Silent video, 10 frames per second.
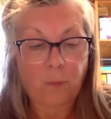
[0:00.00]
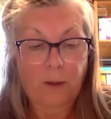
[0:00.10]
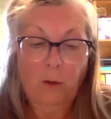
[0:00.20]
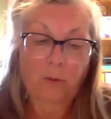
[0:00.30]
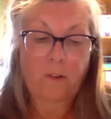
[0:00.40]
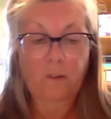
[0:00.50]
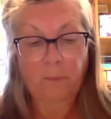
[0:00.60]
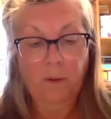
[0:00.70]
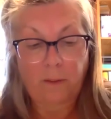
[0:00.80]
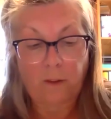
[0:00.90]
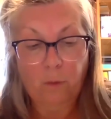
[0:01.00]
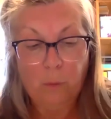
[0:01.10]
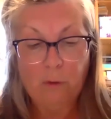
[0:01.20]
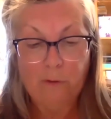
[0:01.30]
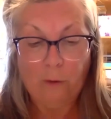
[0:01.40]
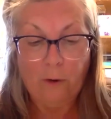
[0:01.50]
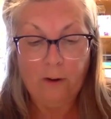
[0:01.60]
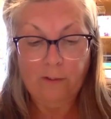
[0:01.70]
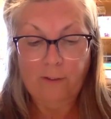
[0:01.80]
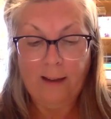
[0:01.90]
but he only slipped on the smooth floor
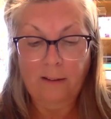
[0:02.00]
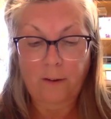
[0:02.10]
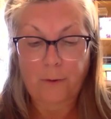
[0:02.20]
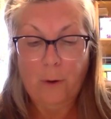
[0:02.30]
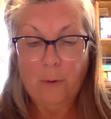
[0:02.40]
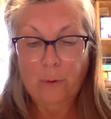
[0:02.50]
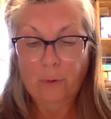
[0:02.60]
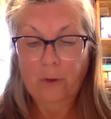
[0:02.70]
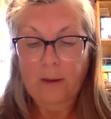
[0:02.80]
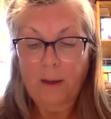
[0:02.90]
and flattened his nose.